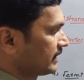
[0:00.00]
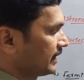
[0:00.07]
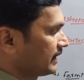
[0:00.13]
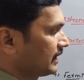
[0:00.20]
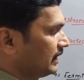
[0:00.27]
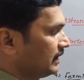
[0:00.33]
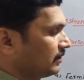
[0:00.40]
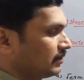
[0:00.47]

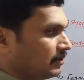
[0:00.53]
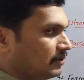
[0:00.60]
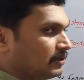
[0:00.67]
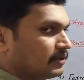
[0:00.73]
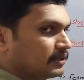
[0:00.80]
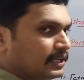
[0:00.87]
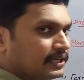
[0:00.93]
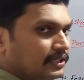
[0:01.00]
second. You
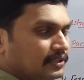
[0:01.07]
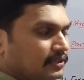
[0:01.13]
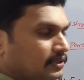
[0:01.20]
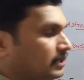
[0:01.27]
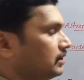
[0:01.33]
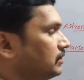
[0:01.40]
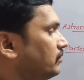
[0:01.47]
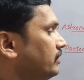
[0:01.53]
know that
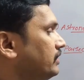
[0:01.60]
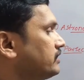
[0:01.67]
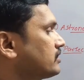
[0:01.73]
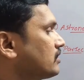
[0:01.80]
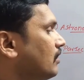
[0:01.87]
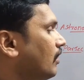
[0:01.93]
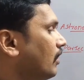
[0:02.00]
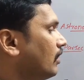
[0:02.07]
the
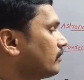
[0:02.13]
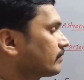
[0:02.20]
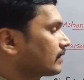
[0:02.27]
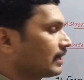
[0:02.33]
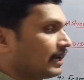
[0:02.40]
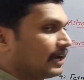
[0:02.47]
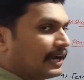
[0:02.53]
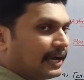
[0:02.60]
unit
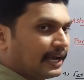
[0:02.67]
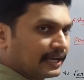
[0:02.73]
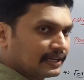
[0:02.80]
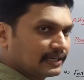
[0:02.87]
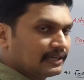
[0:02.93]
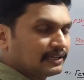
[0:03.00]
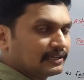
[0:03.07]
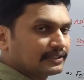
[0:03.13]
of
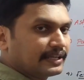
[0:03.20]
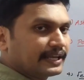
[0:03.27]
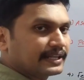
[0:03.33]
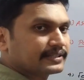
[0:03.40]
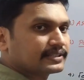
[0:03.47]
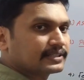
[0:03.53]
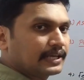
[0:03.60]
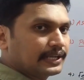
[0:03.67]
angle,
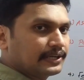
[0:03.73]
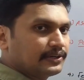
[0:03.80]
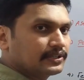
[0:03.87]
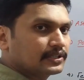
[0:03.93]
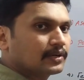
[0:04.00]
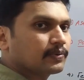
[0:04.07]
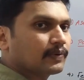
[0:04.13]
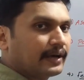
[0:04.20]
the SI
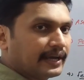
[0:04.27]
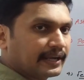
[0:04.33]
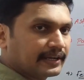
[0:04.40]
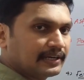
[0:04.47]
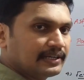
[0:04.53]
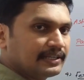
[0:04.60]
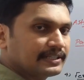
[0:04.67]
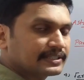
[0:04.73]
unit of
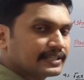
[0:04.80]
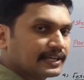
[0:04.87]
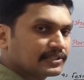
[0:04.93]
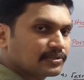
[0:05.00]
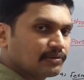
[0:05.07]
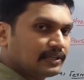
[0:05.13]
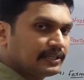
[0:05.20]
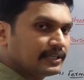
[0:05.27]
angle is
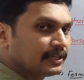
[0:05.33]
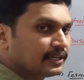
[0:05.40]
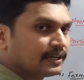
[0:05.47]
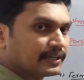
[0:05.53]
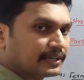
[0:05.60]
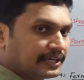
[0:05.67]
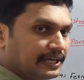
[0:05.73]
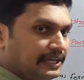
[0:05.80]
actually
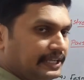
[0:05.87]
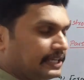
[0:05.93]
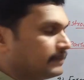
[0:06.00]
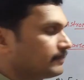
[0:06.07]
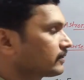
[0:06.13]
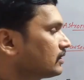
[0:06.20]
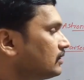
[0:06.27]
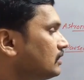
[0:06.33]

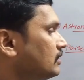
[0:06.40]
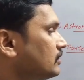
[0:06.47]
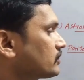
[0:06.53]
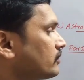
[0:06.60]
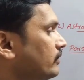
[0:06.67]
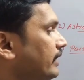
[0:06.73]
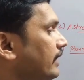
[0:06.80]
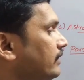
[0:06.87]
radian.
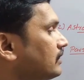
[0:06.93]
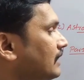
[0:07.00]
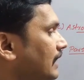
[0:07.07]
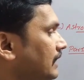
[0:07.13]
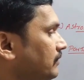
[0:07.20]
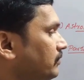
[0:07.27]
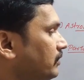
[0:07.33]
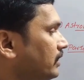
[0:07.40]
So we have to
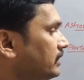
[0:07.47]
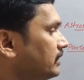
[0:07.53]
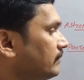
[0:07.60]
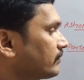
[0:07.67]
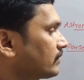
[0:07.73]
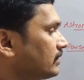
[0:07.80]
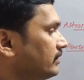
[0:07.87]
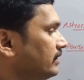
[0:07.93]

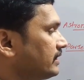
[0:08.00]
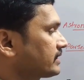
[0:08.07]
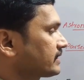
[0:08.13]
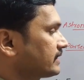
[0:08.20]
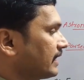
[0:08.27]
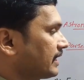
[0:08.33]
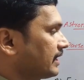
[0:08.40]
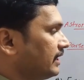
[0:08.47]
convert
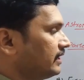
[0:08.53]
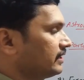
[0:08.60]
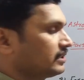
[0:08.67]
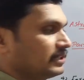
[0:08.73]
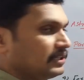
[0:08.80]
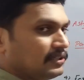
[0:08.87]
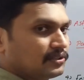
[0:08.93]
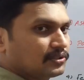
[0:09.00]
this
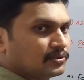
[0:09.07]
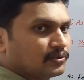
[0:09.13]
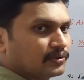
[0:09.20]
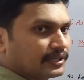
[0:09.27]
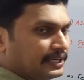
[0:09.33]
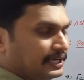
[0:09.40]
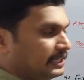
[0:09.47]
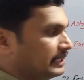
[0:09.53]
second into
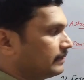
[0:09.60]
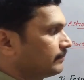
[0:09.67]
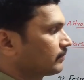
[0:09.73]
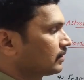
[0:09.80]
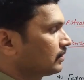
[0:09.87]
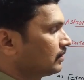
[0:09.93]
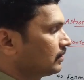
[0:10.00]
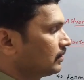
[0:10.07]
radian.